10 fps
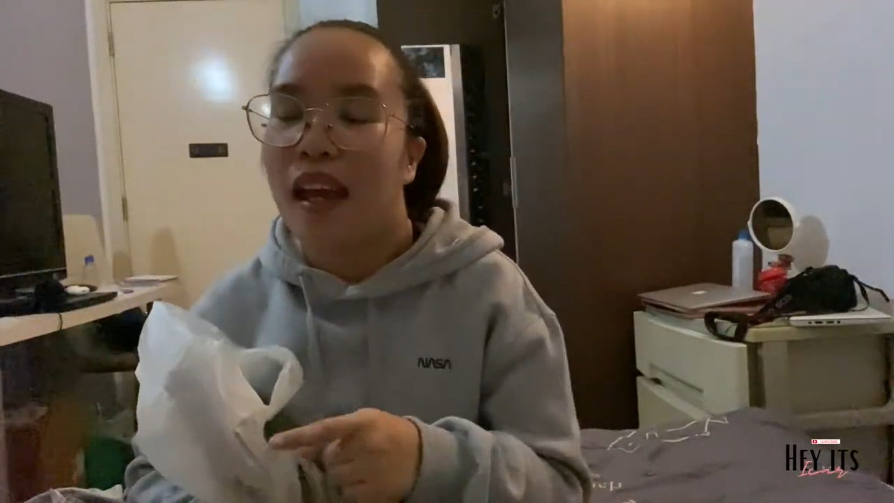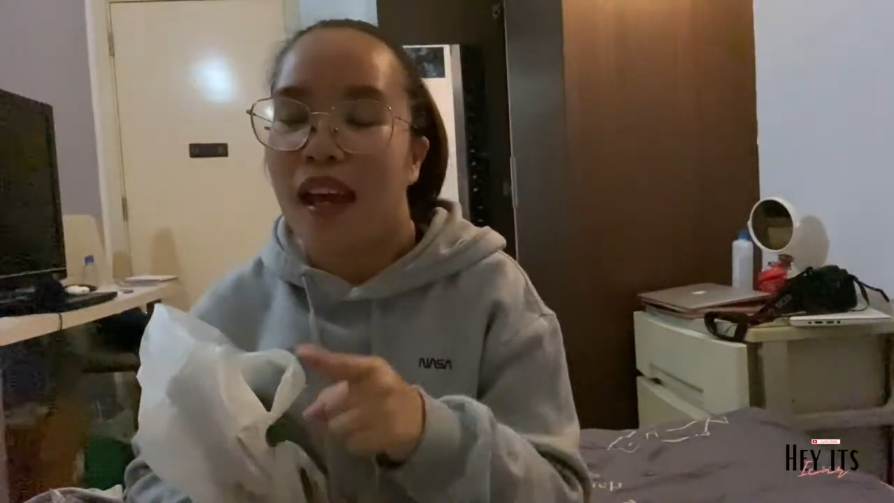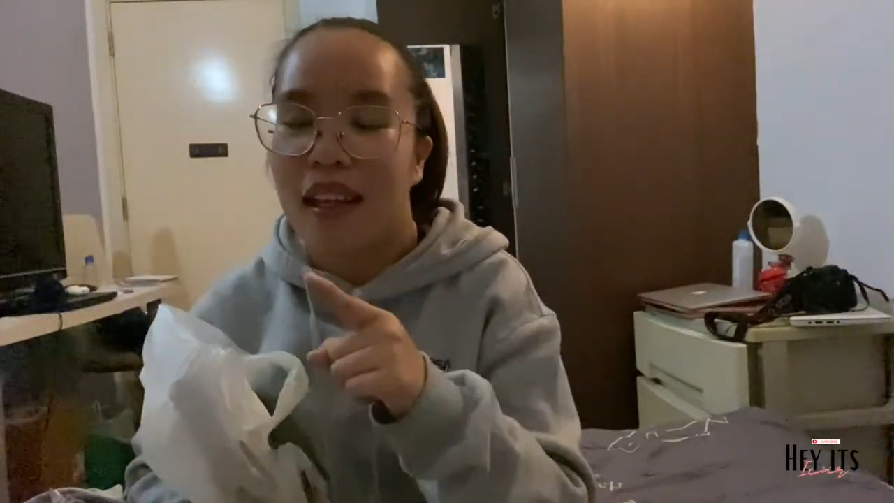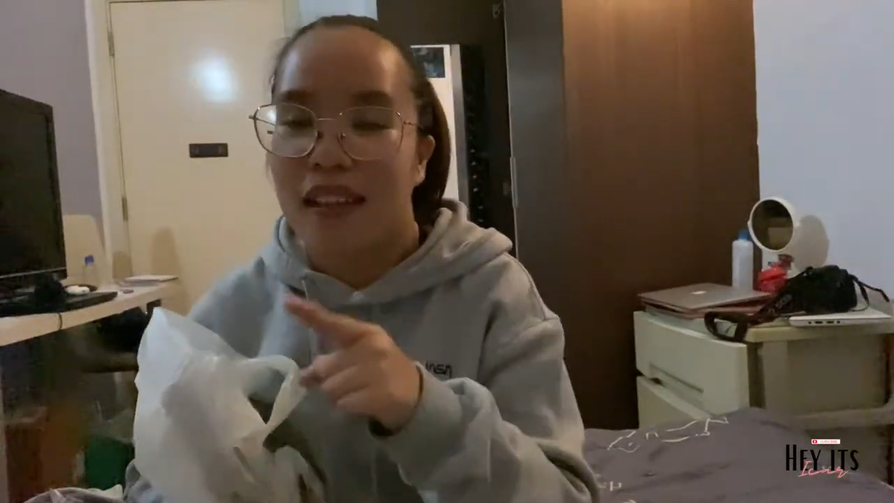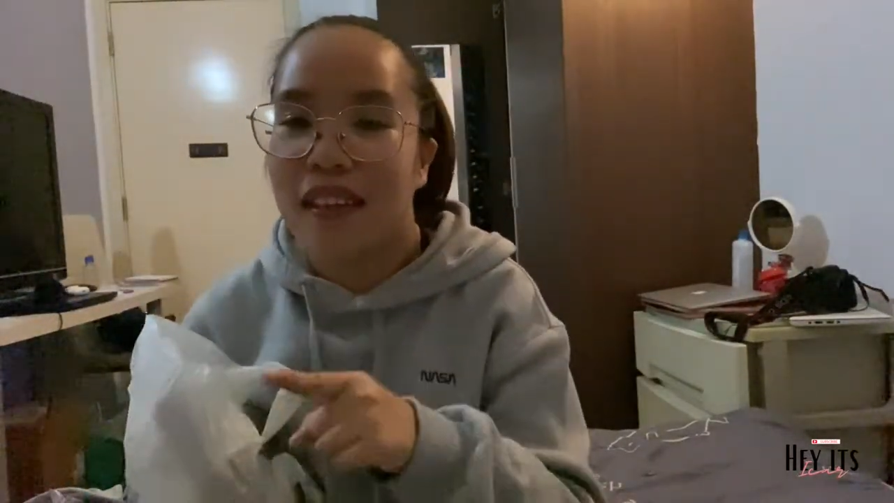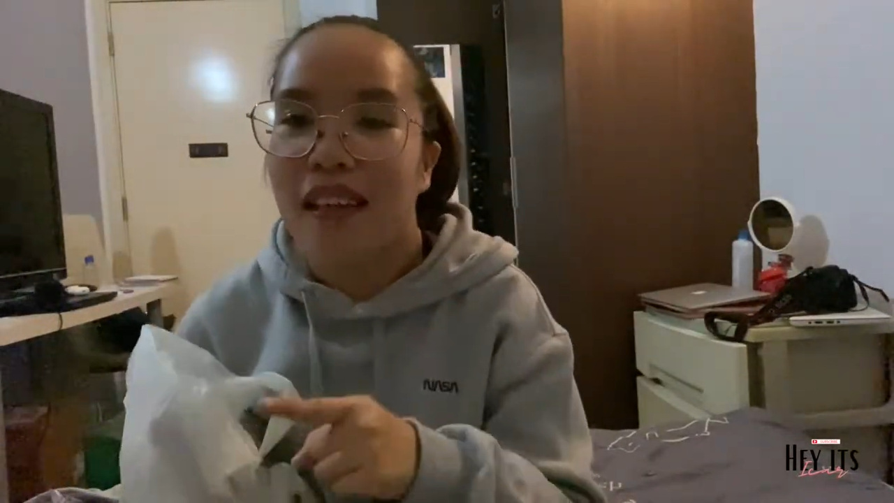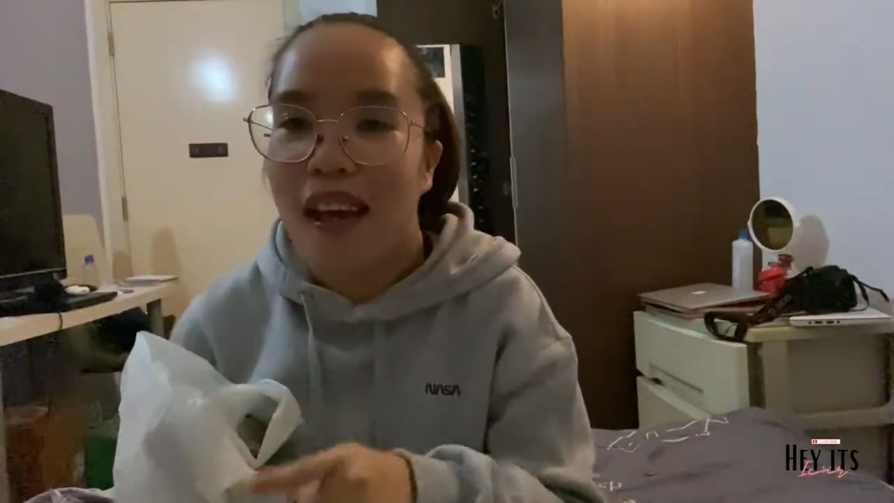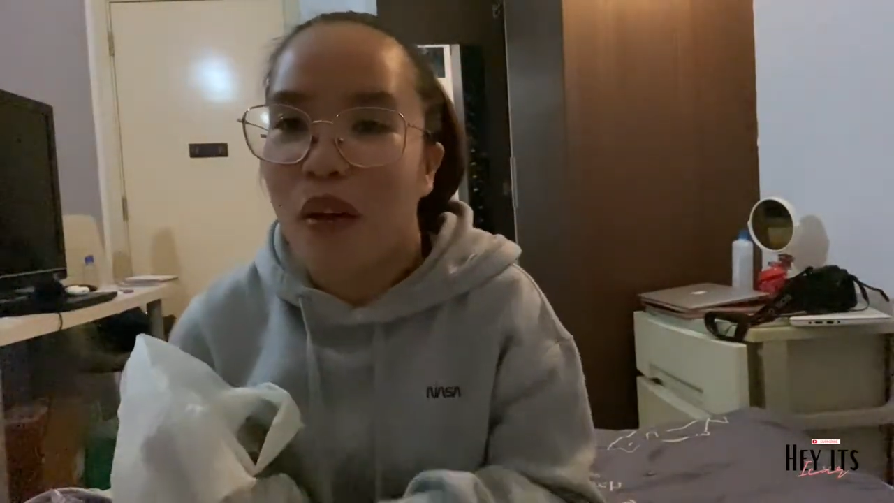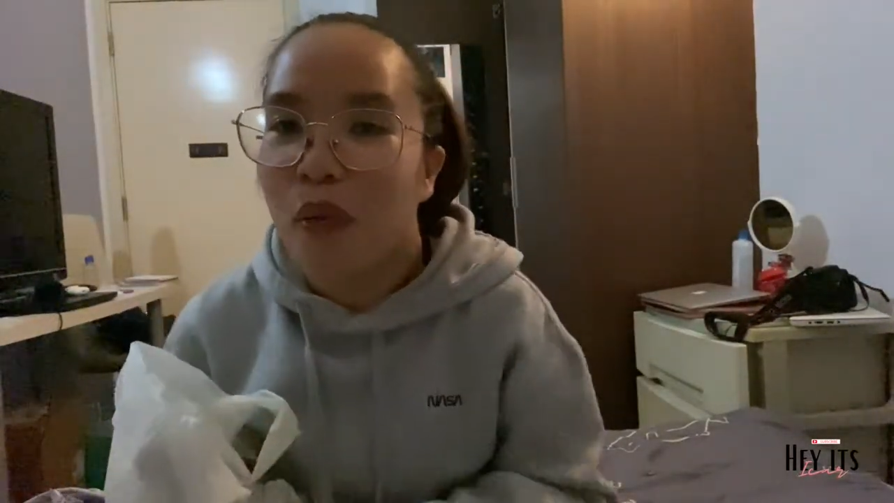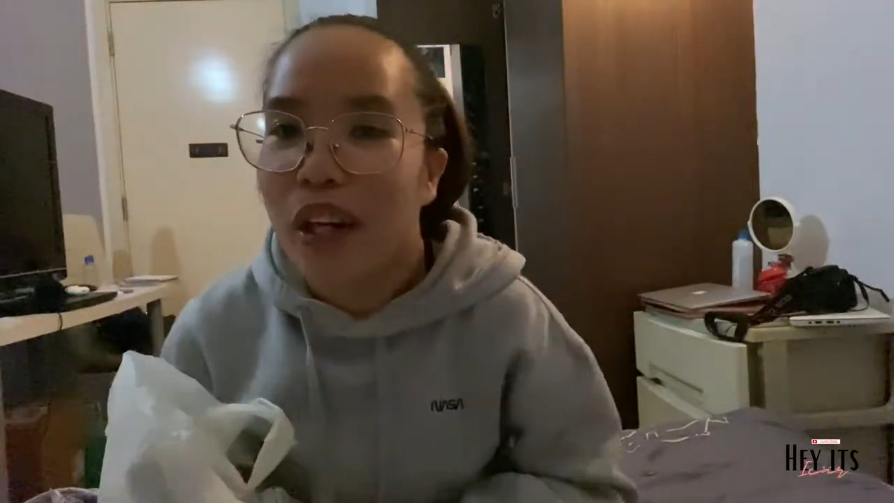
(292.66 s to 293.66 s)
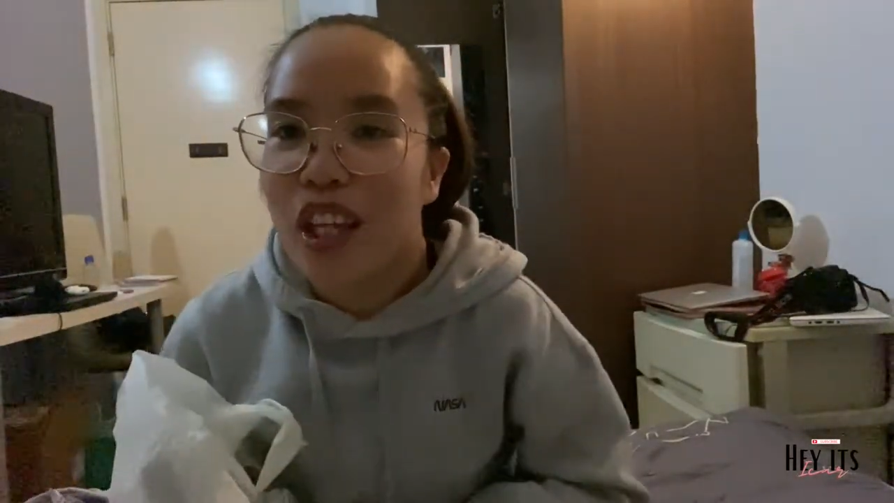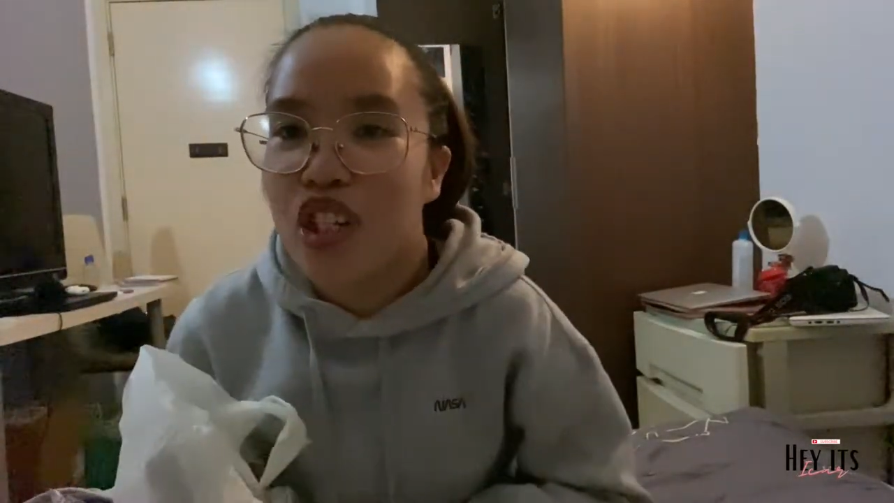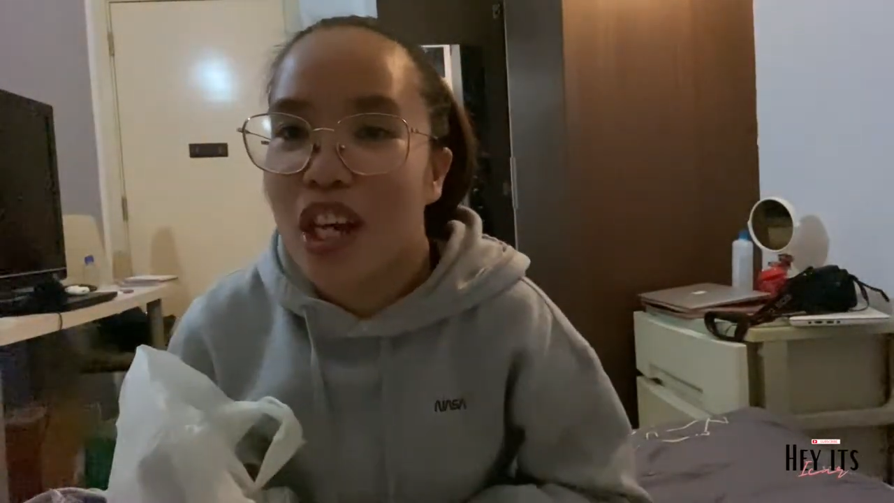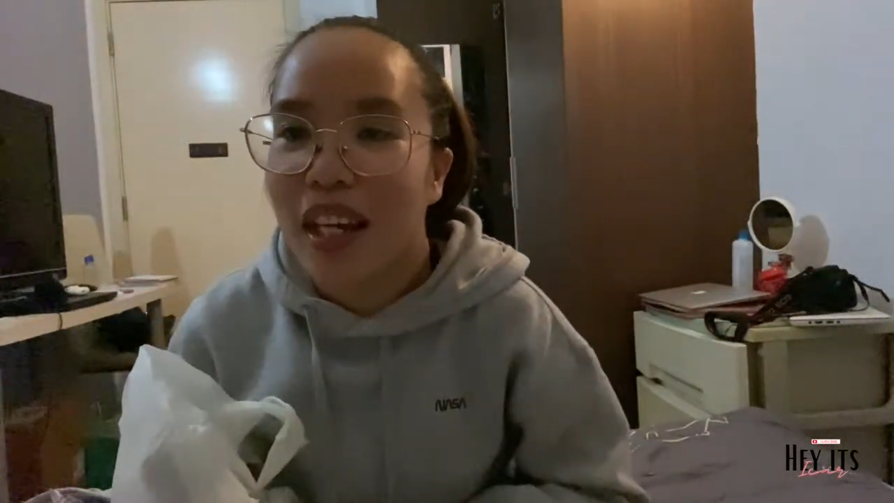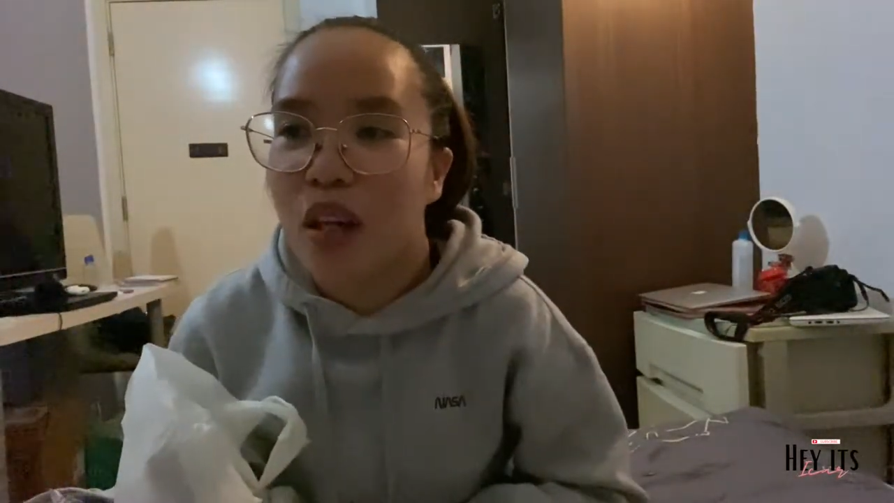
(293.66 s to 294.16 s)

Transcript: And then yeah, when I checked,